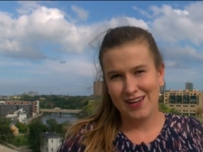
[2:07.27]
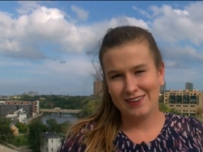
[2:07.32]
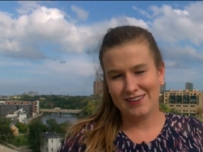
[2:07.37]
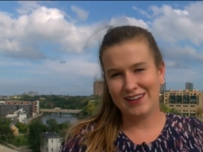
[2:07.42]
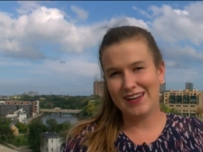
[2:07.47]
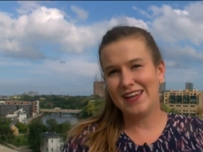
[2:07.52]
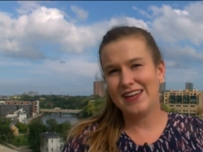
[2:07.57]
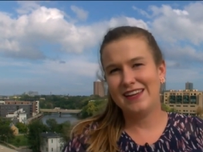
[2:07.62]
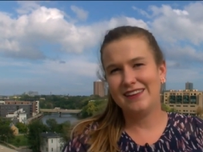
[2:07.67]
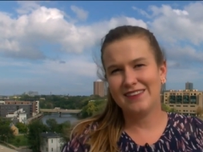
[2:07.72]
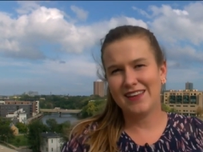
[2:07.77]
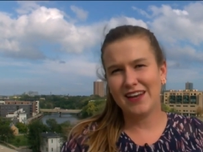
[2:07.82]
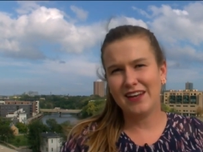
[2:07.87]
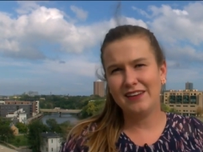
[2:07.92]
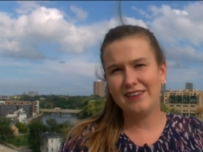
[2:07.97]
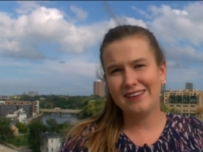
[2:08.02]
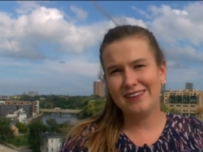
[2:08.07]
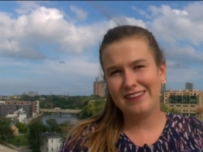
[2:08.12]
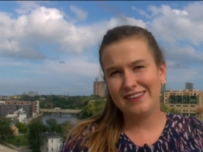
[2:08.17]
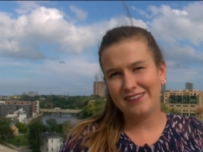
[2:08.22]
Tonight, he's
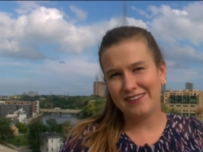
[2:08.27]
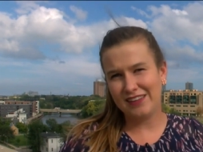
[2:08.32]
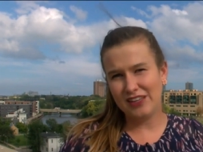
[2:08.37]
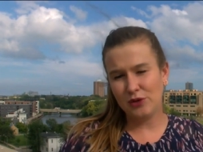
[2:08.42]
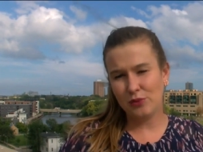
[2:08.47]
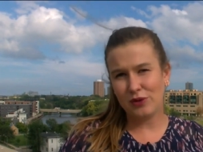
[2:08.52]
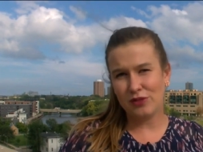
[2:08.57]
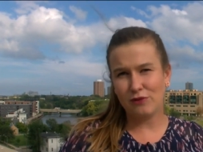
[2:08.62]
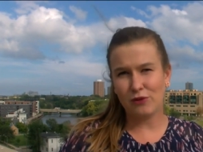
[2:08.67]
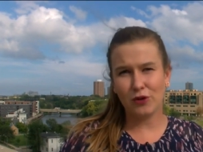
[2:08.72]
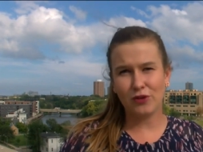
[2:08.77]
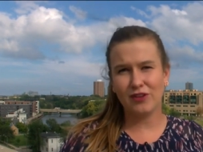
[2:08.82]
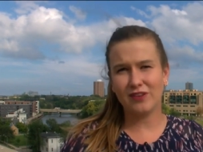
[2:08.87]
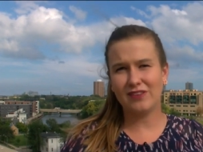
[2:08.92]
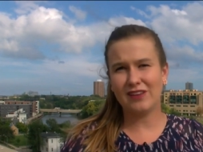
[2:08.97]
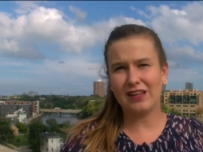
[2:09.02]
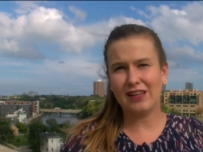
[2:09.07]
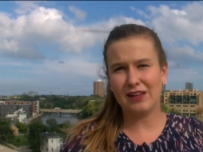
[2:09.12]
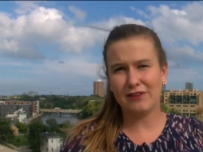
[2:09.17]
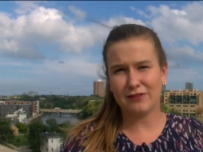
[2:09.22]
headed to D.C. with
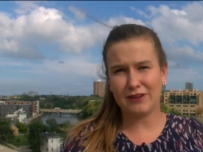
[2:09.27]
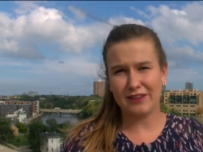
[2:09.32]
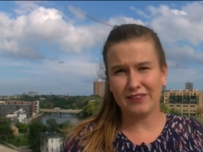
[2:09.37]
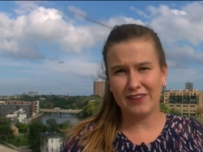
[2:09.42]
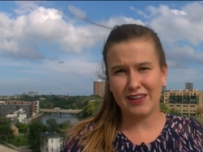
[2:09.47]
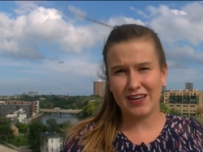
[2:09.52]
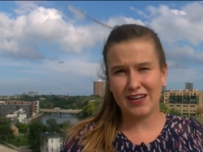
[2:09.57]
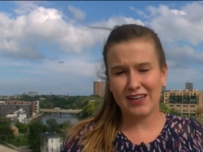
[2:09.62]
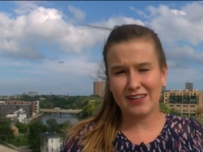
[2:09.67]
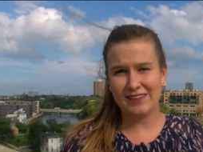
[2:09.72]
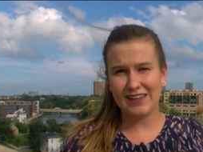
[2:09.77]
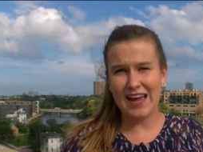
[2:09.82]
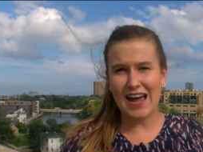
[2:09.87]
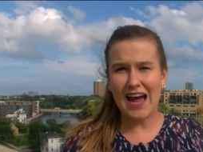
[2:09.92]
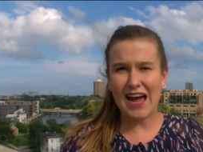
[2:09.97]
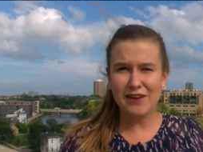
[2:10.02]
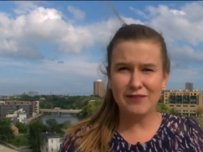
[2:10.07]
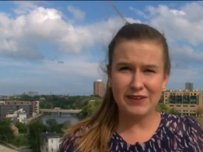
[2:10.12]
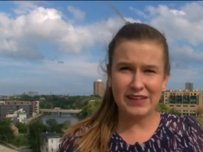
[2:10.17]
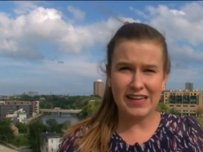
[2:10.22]
Voces de la Frontera to
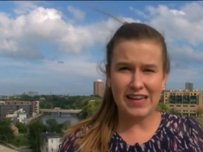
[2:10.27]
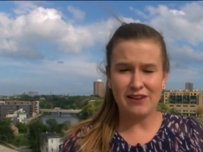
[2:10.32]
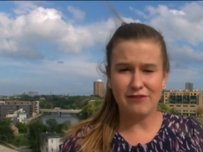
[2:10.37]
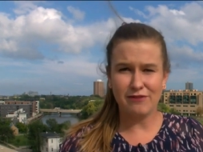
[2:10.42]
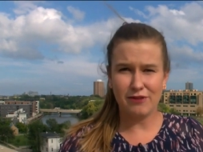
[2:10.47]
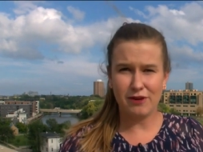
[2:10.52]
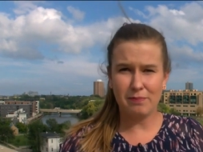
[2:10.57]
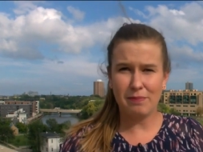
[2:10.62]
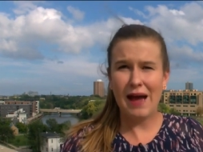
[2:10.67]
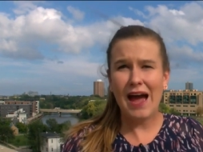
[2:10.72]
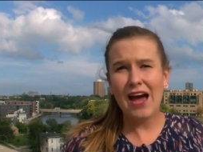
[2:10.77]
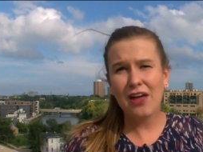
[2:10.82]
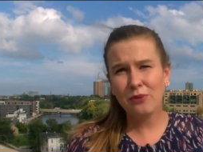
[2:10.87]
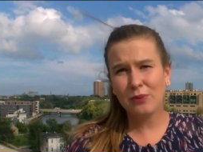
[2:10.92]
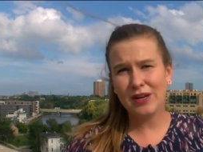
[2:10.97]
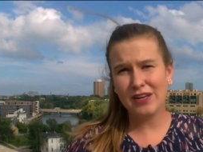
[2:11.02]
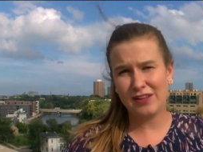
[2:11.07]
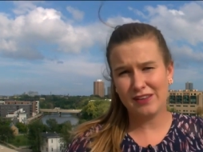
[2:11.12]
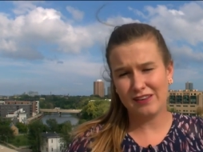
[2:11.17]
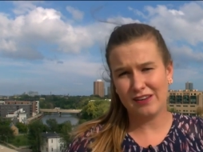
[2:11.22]
advocate for a
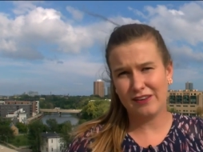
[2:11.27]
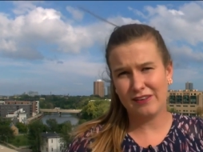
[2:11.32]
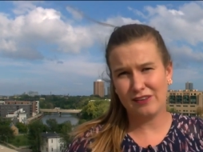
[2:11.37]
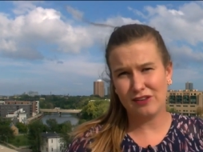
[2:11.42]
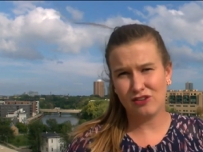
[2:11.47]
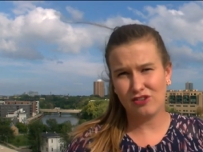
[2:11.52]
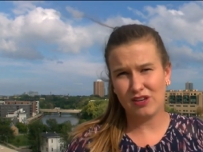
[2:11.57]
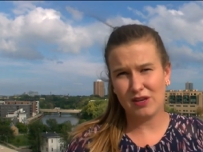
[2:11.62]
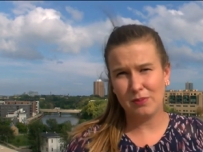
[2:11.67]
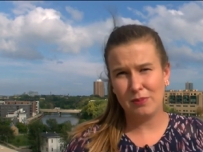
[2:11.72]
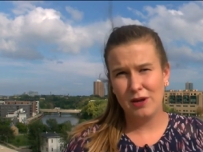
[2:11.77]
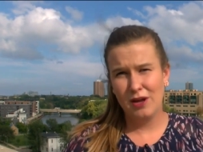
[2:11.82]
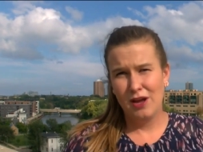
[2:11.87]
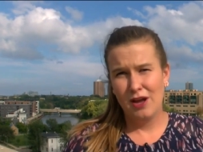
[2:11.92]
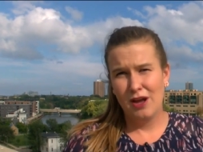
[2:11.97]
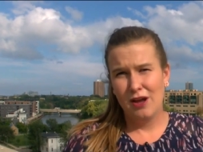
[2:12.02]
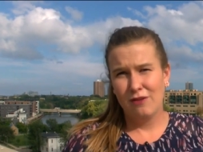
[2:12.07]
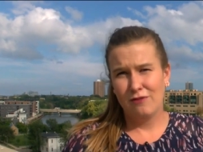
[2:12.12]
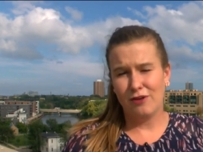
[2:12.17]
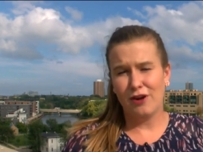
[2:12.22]
pathway to citizenship
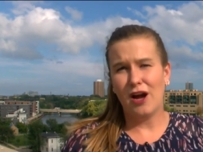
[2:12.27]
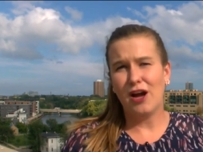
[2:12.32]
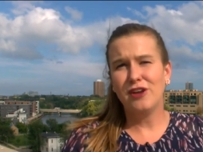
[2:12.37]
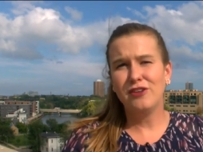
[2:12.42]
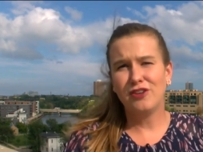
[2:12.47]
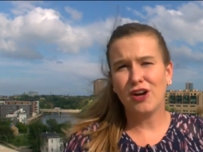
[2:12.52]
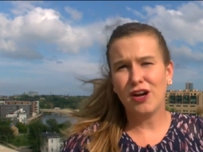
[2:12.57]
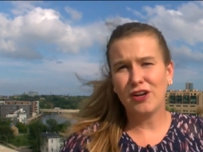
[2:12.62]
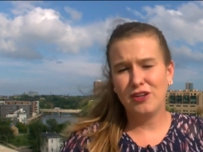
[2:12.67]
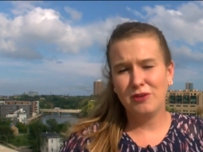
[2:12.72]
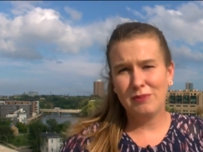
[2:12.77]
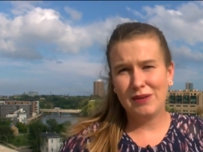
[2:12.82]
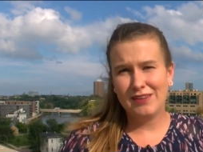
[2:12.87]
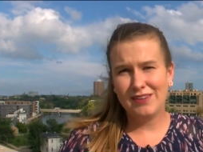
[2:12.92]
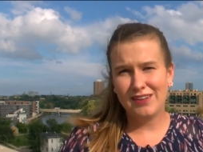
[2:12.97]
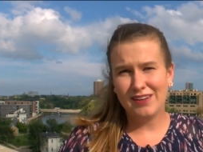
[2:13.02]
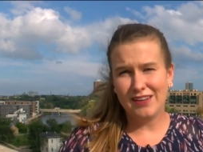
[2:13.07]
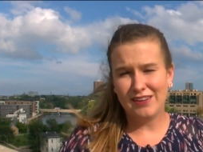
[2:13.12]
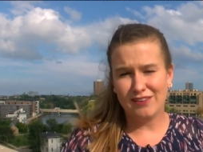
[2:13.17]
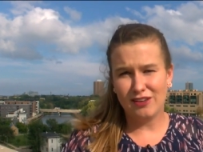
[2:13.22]
for
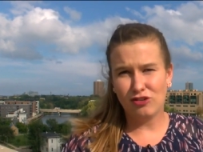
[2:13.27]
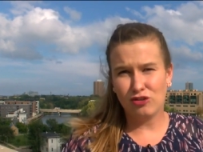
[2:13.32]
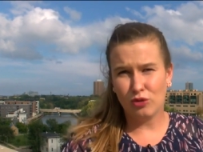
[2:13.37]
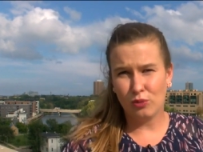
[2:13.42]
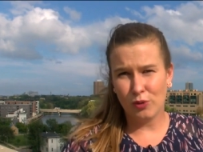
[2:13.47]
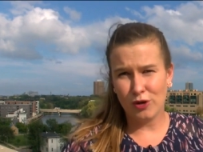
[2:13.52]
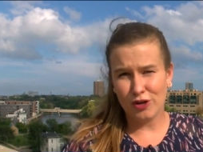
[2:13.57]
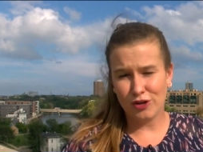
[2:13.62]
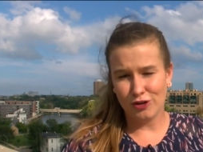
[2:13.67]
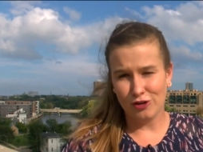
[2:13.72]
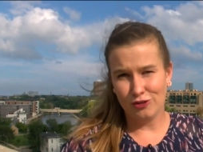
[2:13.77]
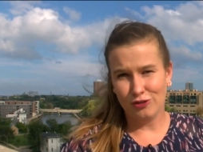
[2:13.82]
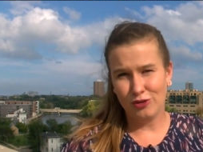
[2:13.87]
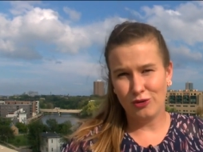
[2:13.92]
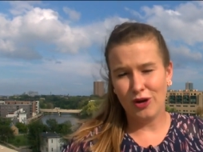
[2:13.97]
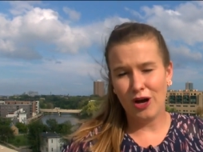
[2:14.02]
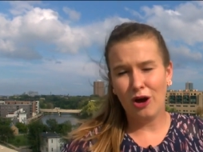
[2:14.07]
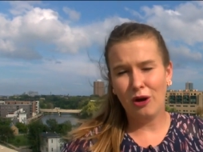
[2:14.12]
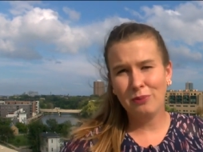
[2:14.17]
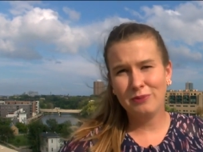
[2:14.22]
undocumented essential workers
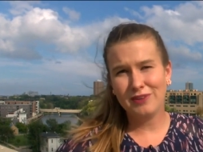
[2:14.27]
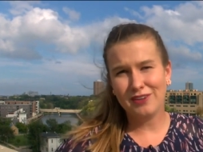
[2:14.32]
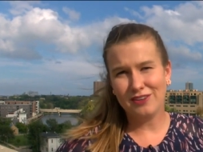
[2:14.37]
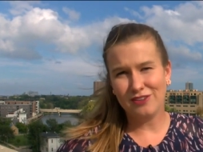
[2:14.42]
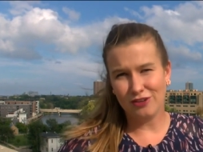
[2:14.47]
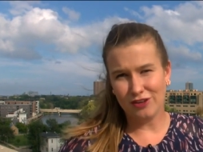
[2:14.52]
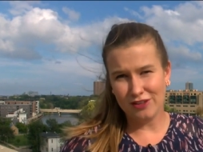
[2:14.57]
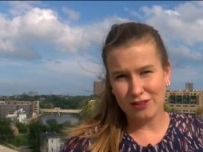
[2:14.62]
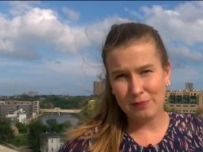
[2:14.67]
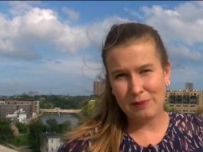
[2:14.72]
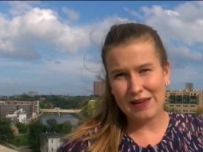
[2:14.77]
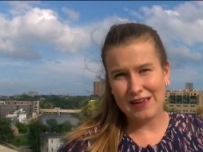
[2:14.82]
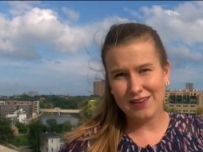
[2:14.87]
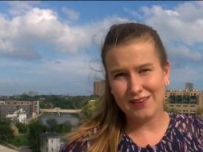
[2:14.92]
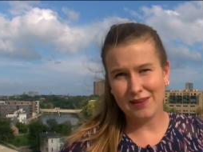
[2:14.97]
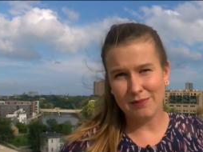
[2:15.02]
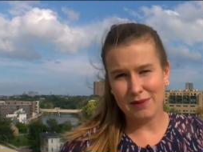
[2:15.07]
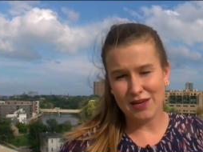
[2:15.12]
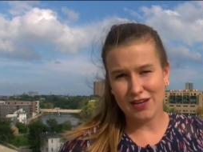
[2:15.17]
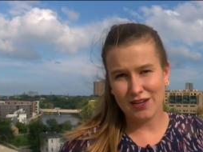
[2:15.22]
who helped during the
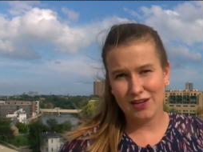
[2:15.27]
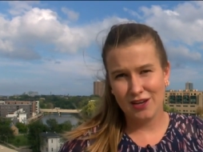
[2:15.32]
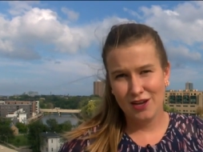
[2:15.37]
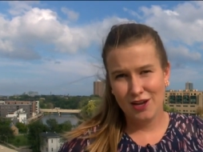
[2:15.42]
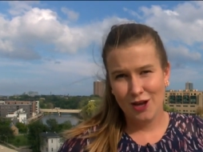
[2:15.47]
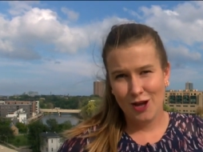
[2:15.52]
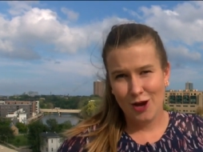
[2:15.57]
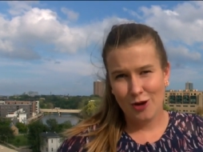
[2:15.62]
pandemic.